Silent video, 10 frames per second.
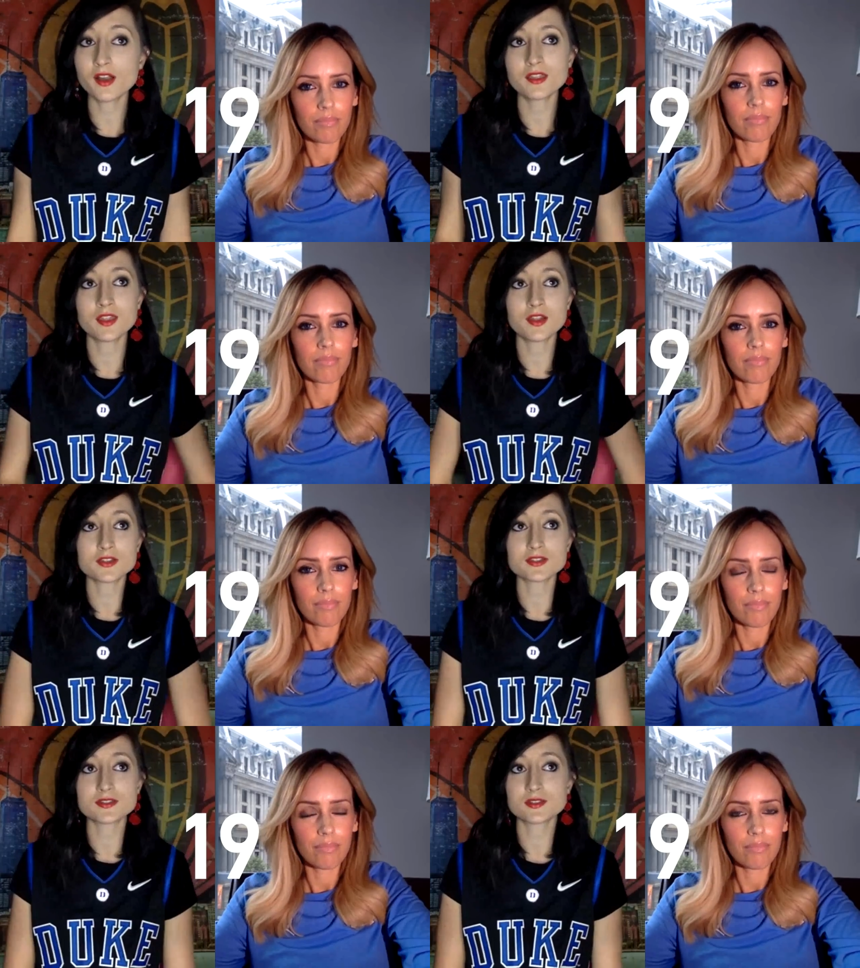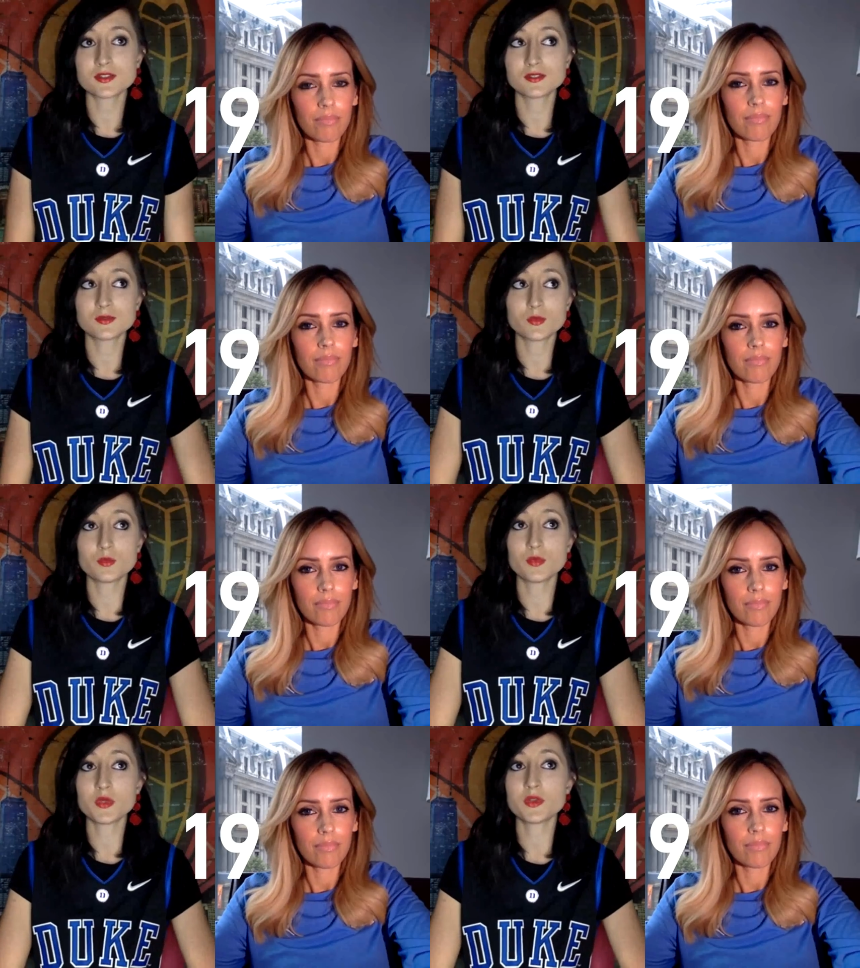Speaker 1: And there's
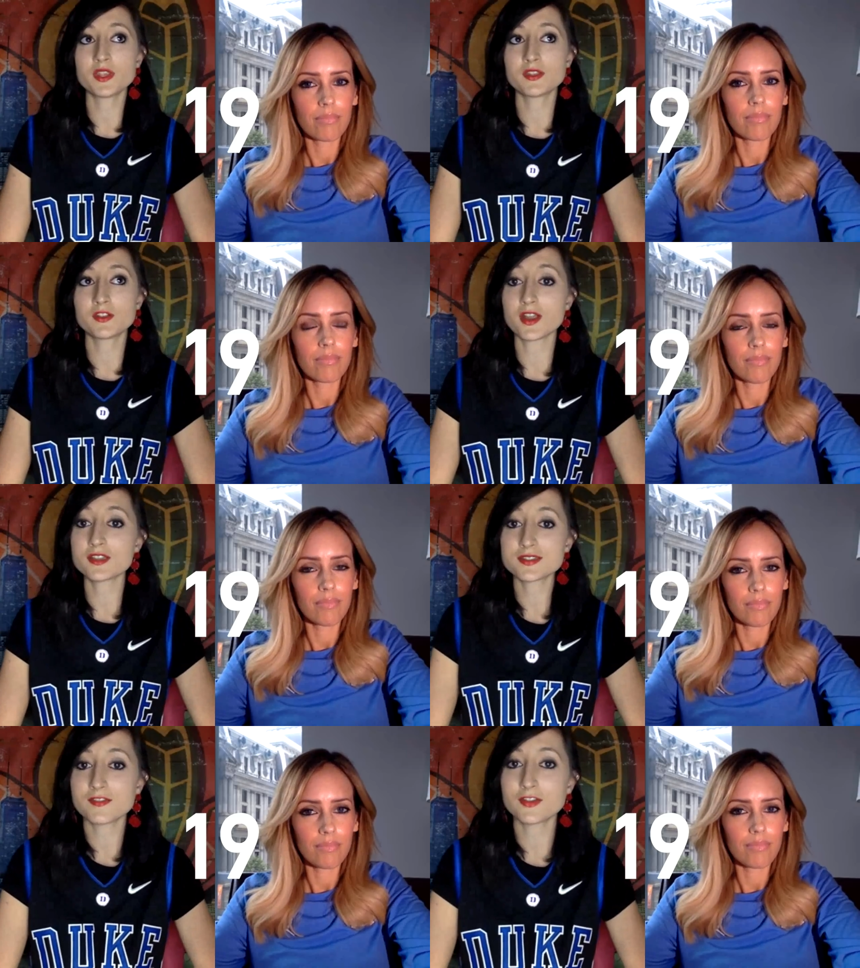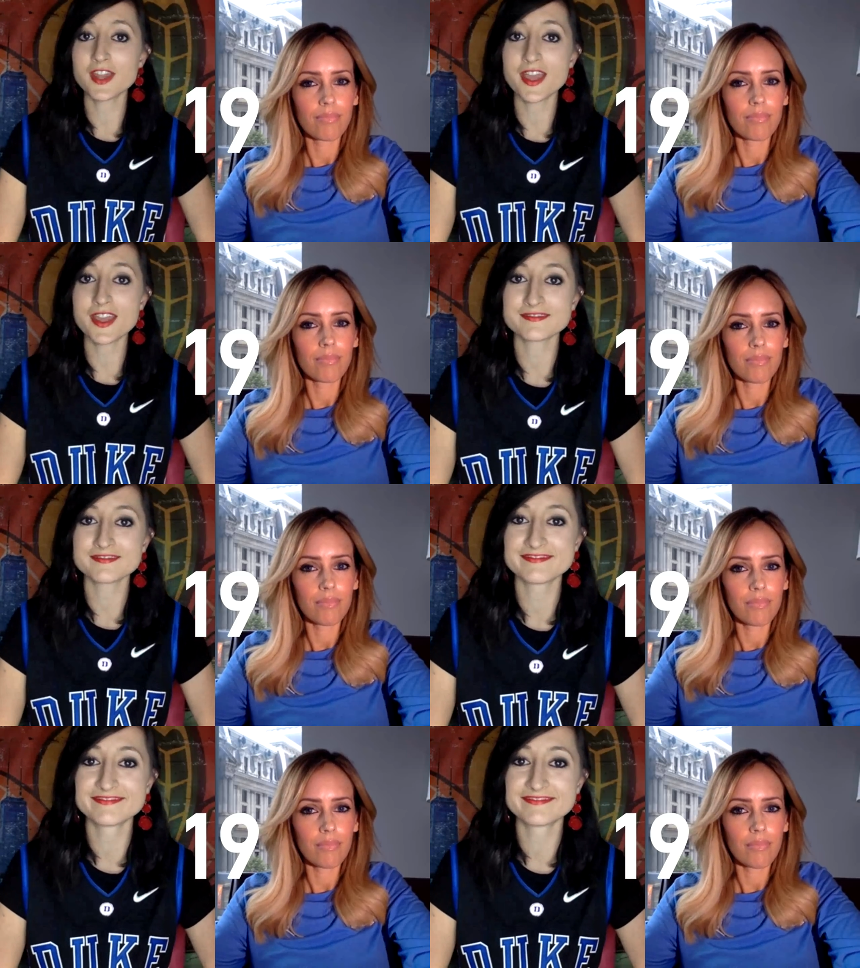beauty and grace in every day.
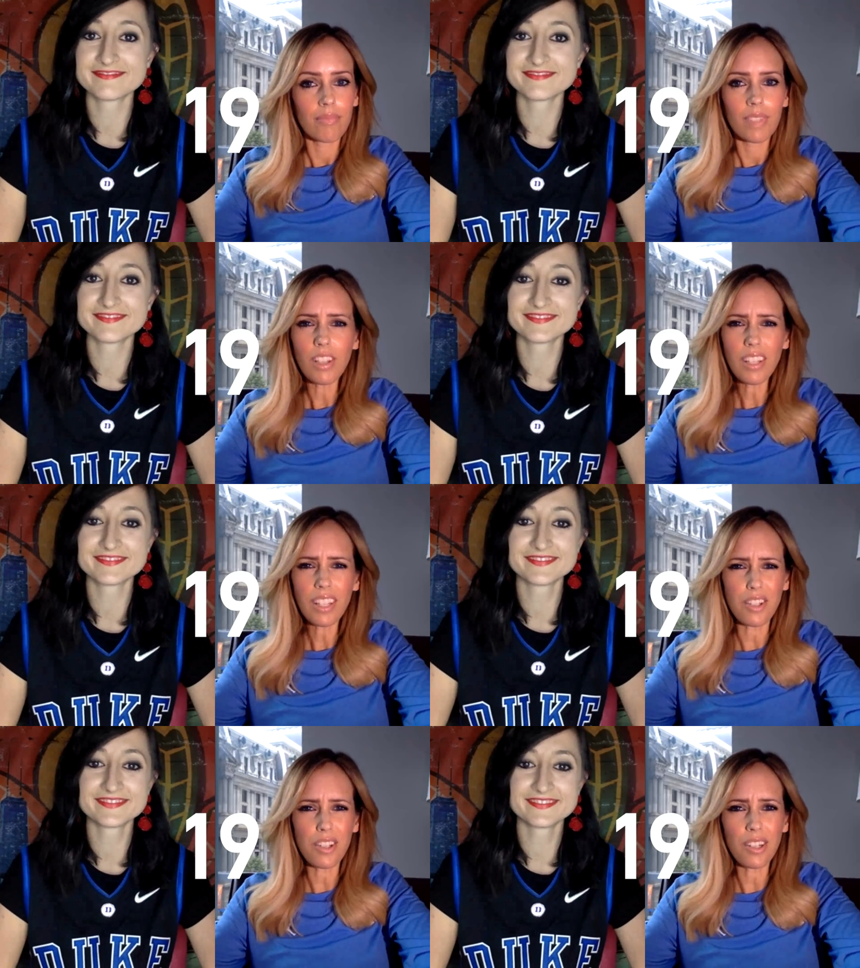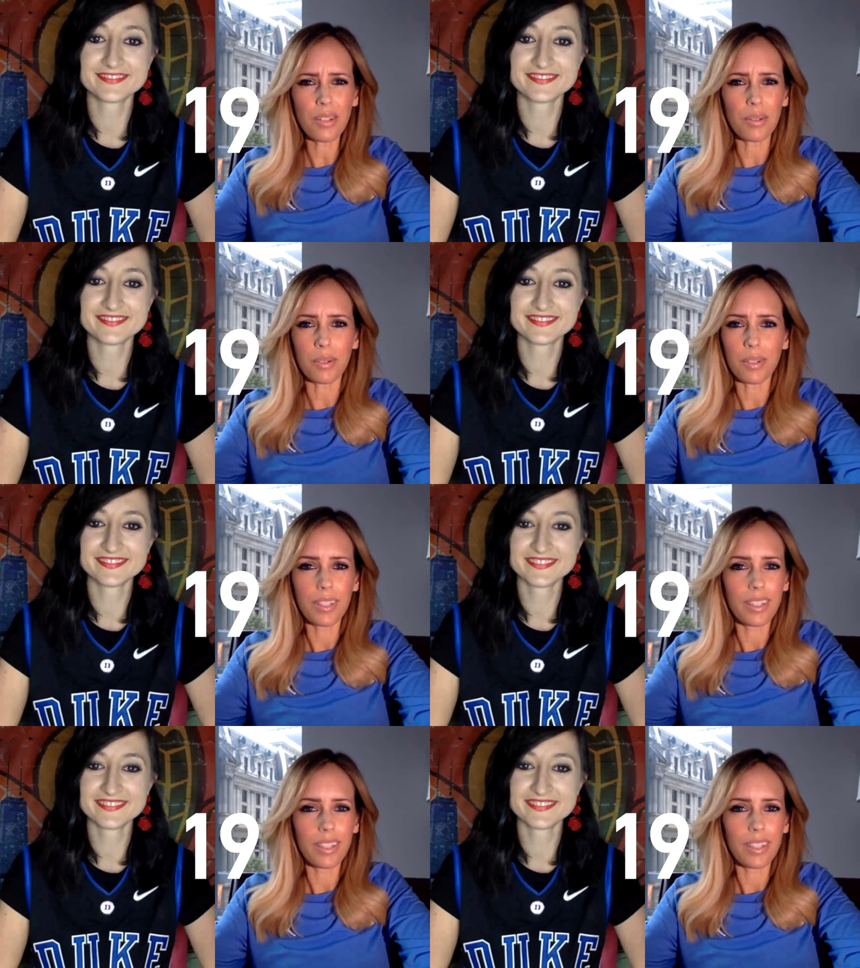Look at you.